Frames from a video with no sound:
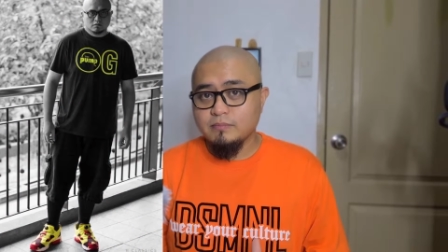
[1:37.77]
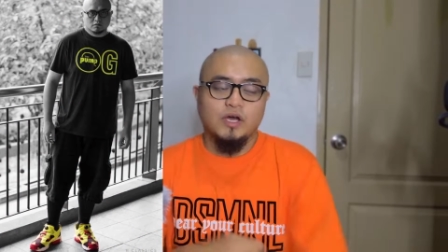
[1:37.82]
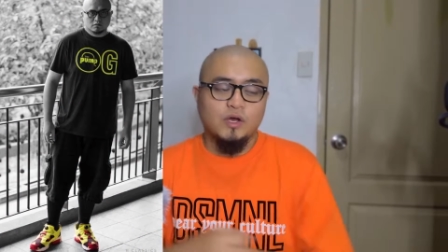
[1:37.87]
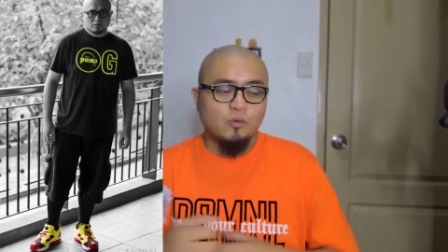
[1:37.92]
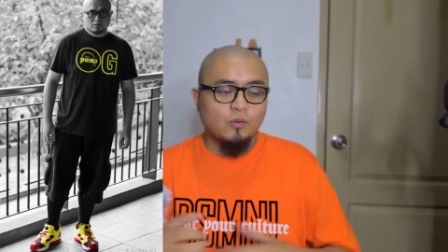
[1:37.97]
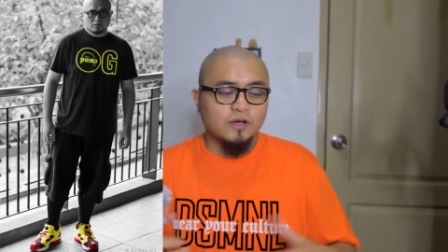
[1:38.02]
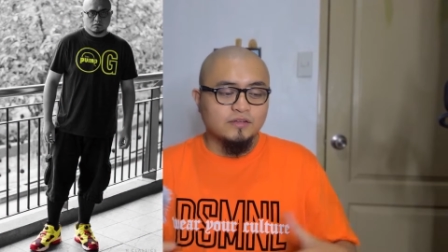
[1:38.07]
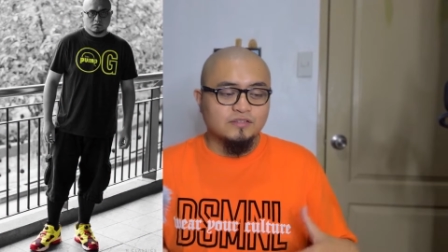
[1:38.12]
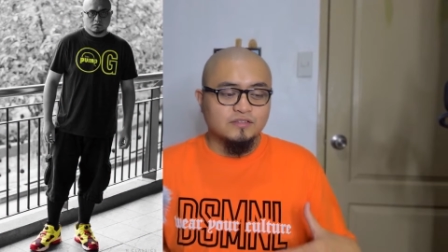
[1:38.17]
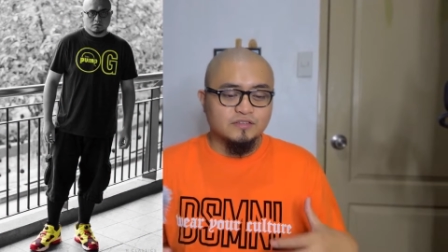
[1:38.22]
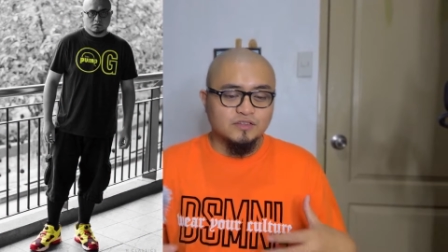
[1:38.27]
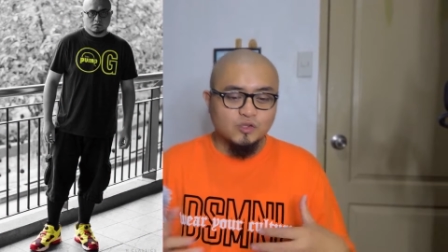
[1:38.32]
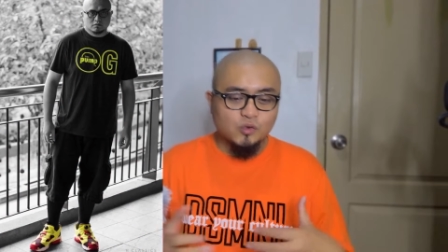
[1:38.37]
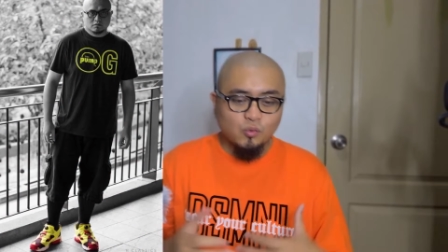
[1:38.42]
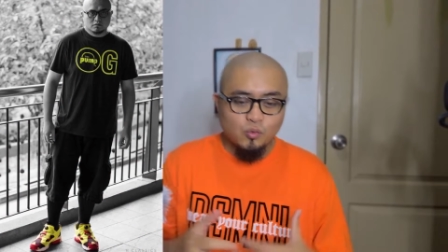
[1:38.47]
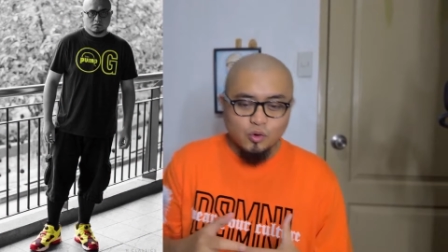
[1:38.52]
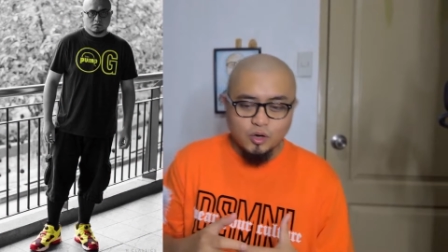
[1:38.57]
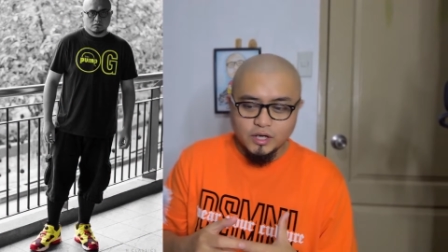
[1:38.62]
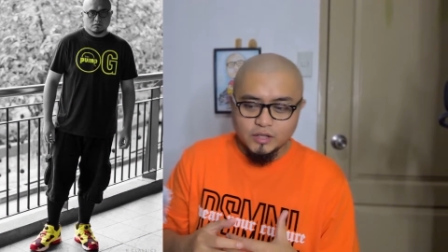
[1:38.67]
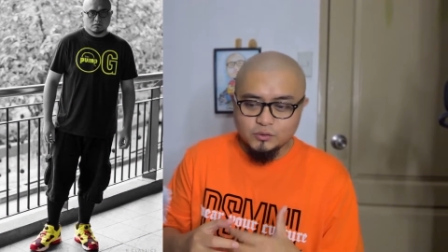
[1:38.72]
I wasn't the
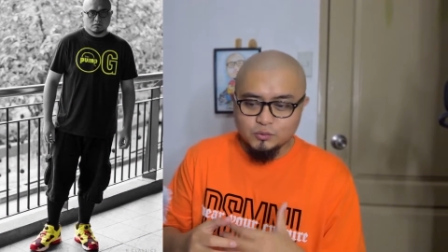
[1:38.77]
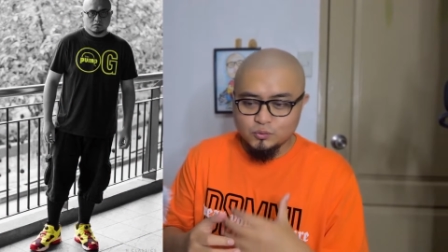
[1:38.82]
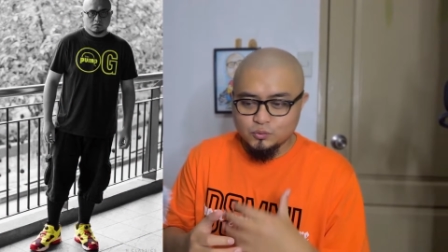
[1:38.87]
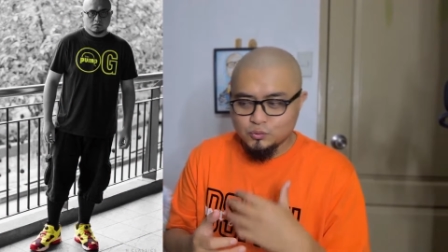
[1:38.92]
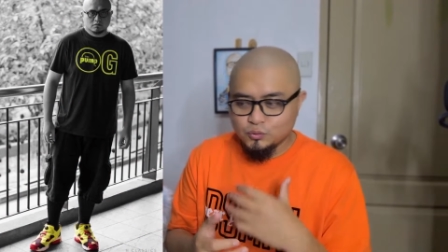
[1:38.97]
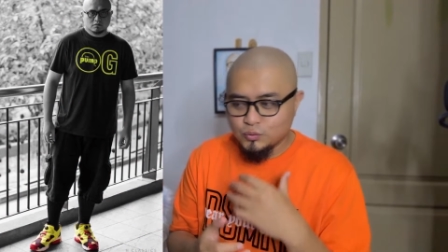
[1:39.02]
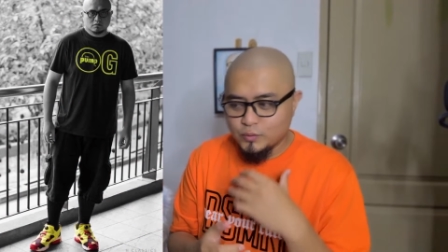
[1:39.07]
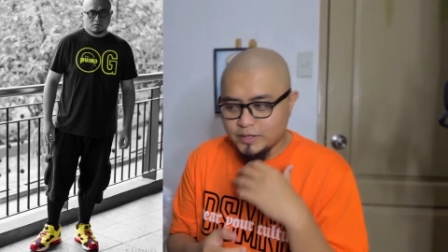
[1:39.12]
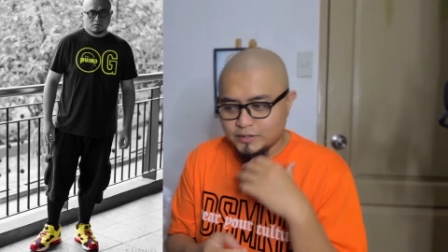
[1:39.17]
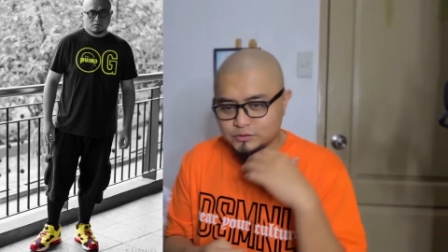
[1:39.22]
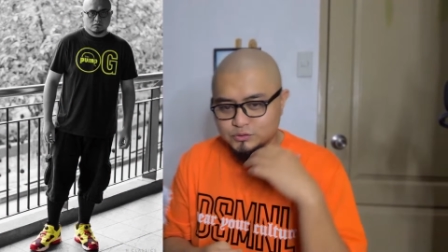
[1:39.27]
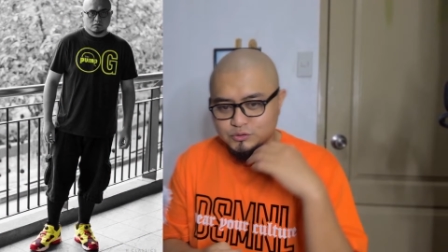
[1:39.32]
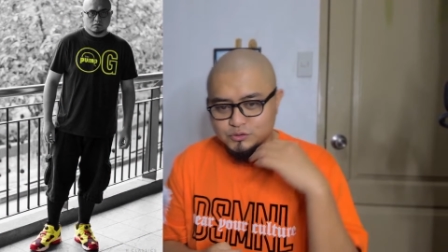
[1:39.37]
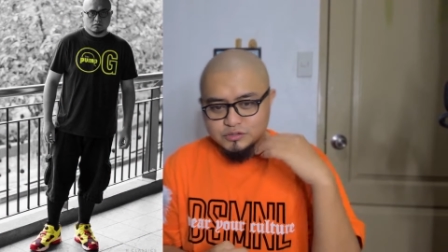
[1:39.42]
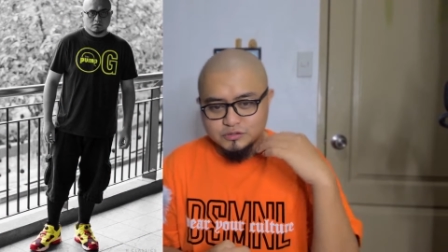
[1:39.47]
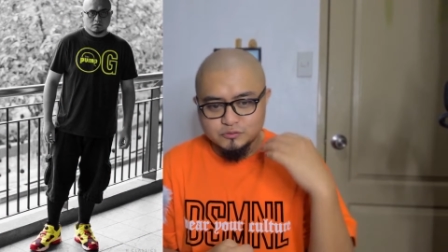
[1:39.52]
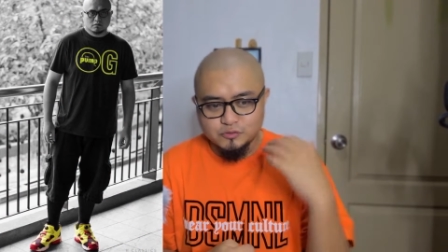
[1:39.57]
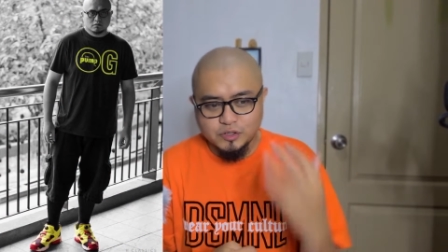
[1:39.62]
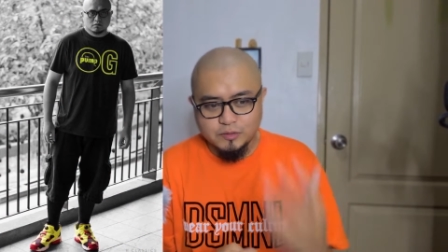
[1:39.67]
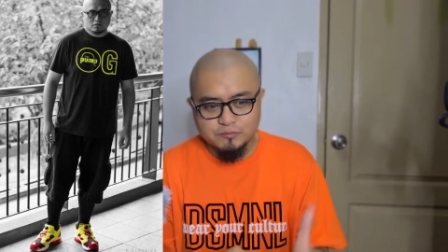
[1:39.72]
one who went to
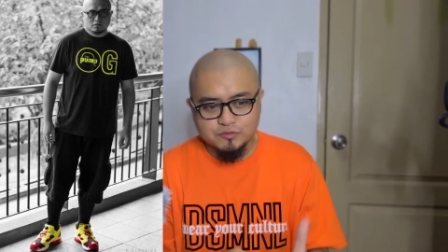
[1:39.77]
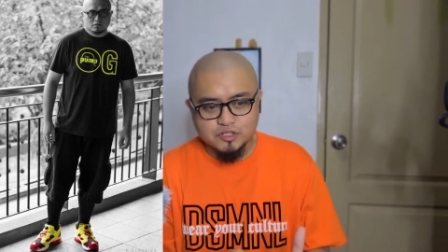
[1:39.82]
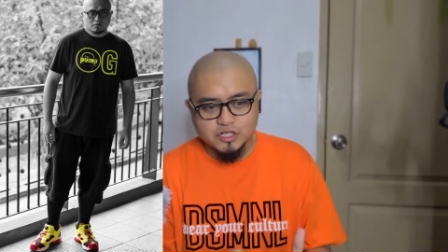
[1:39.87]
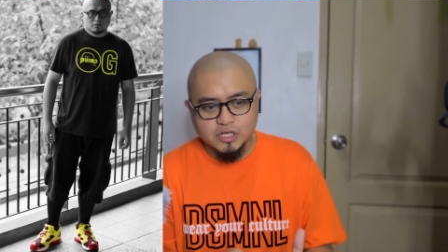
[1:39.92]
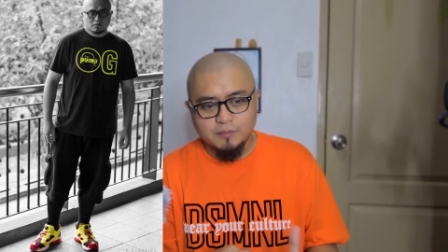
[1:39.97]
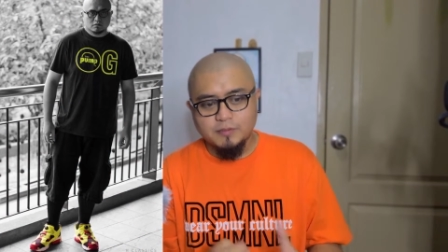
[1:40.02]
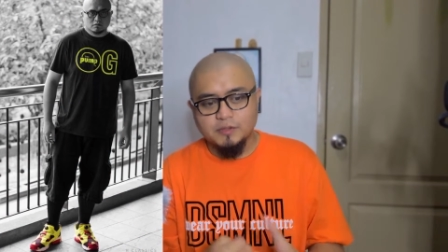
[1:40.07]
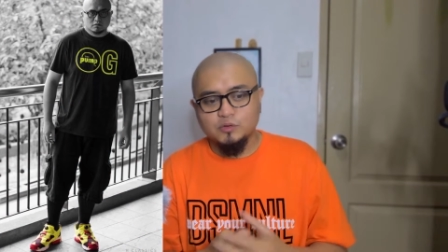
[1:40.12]
the thrift shop.